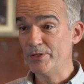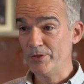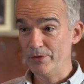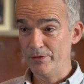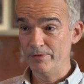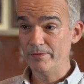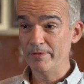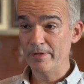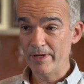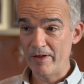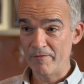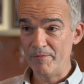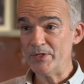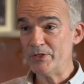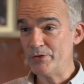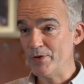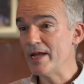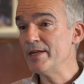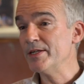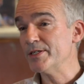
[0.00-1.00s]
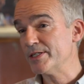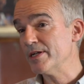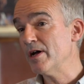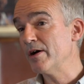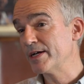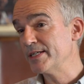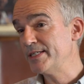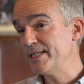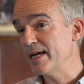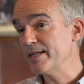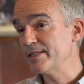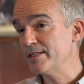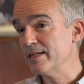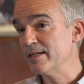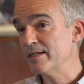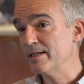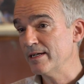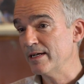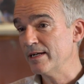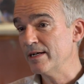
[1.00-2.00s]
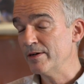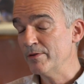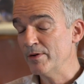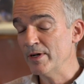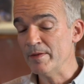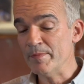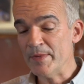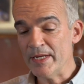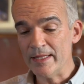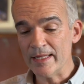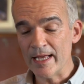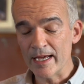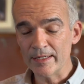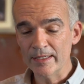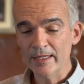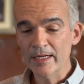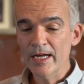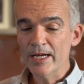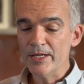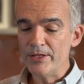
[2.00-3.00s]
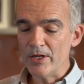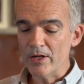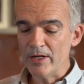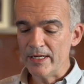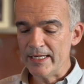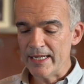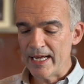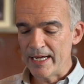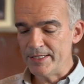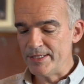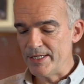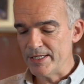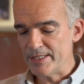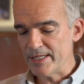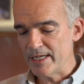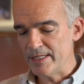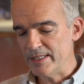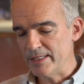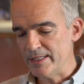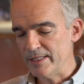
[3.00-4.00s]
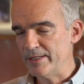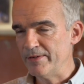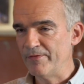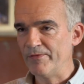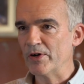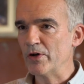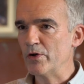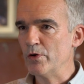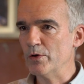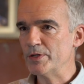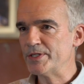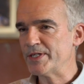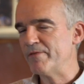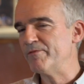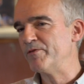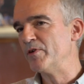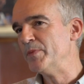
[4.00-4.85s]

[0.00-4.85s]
to have been trained as an architect, and I really mean that. The early 90s, I did a different course. I'm